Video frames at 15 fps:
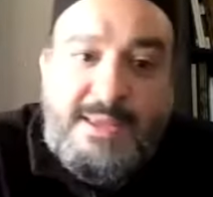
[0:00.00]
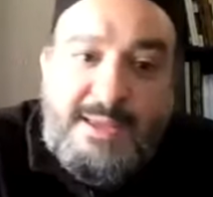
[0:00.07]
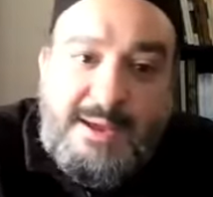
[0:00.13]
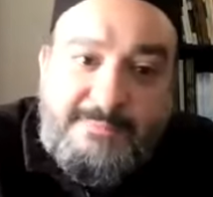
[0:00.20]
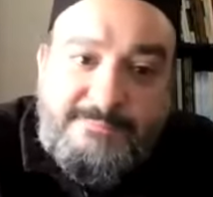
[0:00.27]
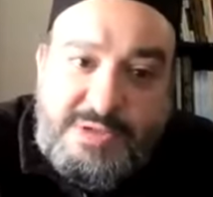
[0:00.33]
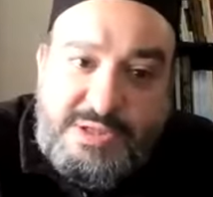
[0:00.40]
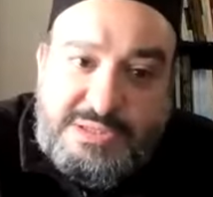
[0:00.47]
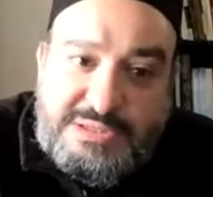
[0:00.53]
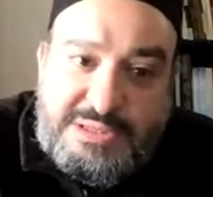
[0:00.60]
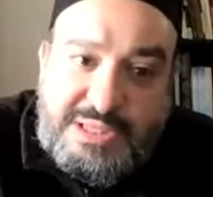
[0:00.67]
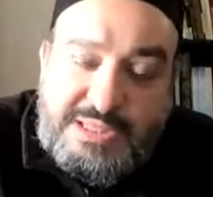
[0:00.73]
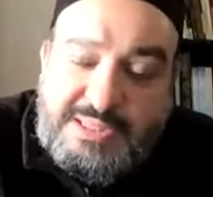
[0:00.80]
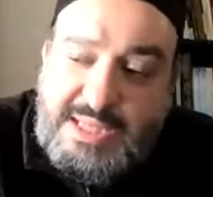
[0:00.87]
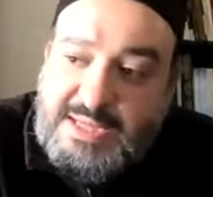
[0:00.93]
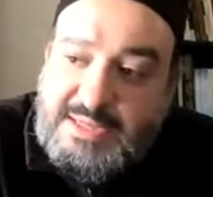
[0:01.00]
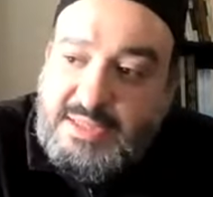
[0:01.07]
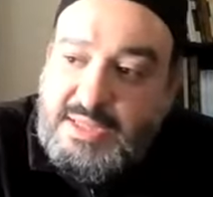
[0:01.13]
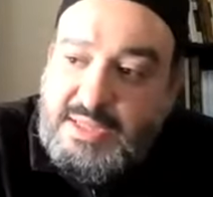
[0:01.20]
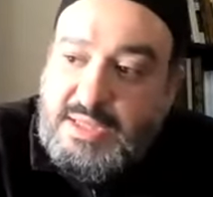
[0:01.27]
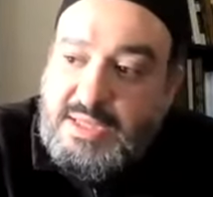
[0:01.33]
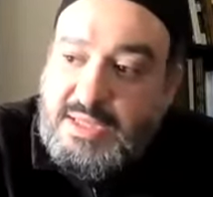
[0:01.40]
and things like that.
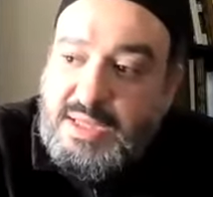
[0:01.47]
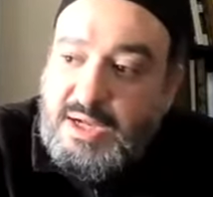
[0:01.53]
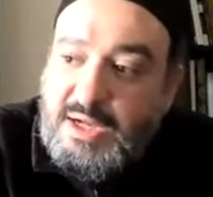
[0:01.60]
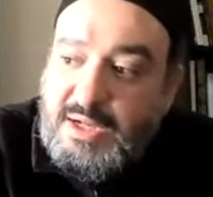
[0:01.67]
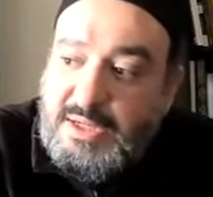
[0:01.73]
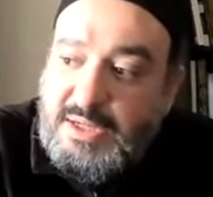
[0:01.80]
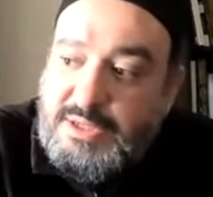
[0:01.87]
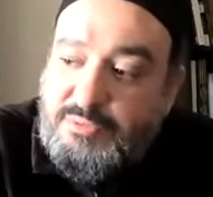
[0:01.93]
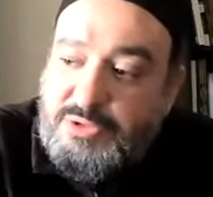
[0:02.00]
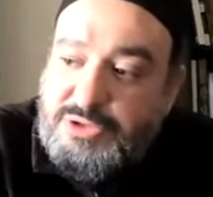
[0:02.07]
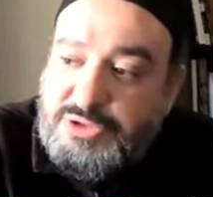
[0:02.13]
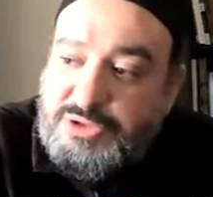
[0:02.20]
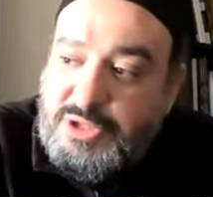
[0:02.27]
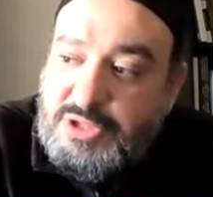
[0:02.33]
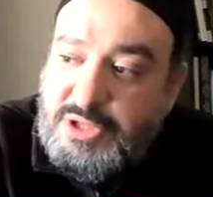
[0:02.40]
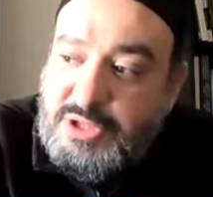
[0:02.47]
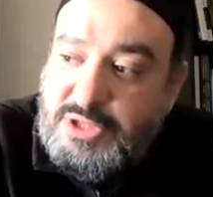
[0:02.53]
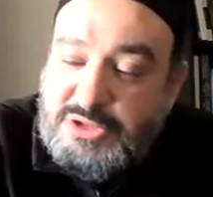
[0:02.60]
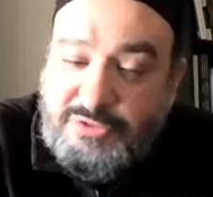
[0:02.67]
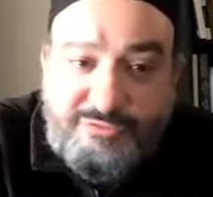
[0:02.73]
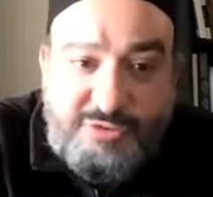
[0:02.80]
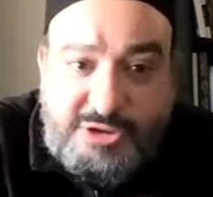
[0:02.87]
Uh, it was it,
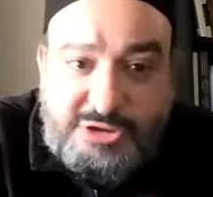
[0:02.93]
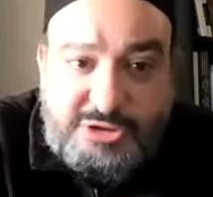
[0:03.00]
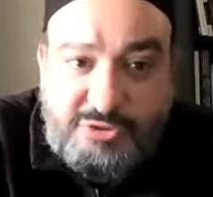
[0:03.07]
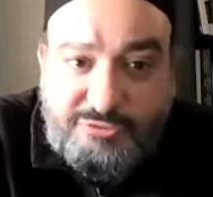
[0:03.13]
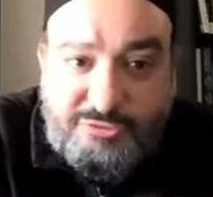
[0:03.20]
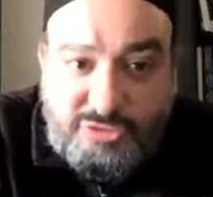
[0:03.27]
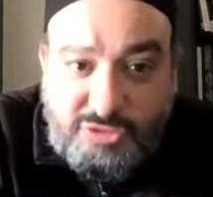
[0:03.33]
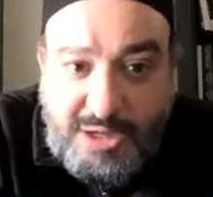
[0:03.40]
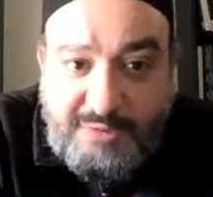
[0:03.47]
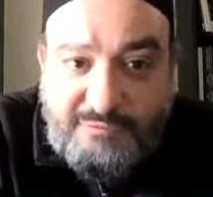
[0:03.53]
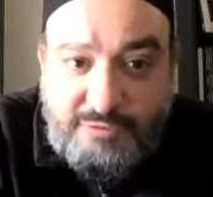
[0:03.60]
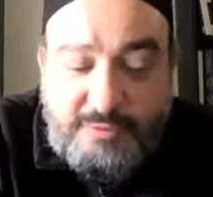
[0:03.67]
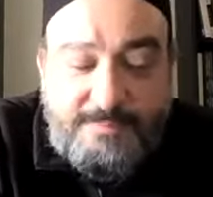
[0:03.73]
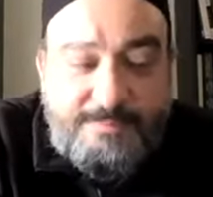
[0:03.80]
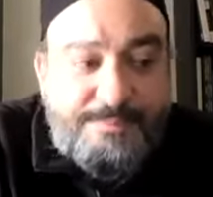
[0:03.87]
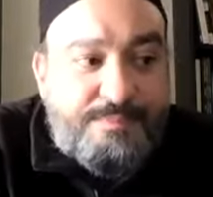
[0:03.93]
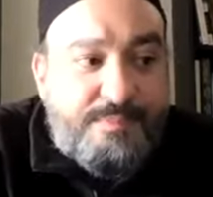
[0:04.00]
it's a function of travel.